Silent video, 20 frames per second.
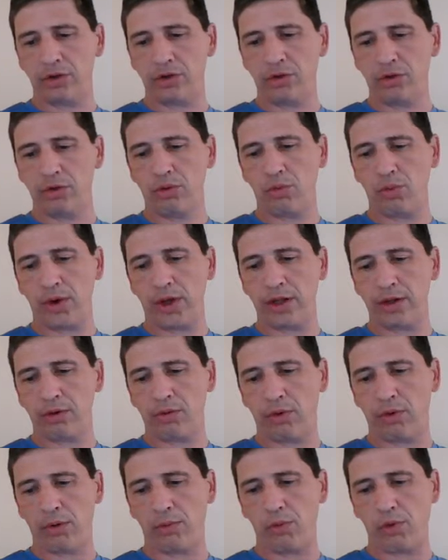dual win
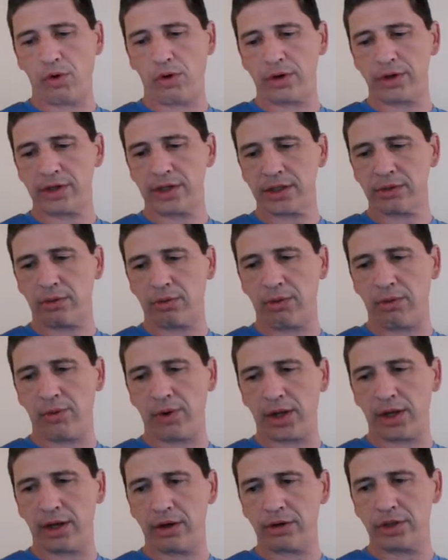rewards, that's what we
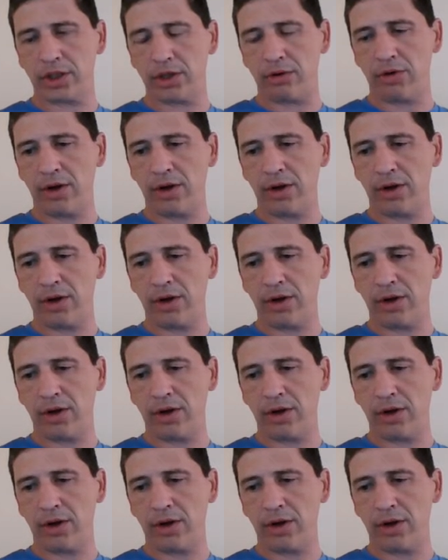want to go to.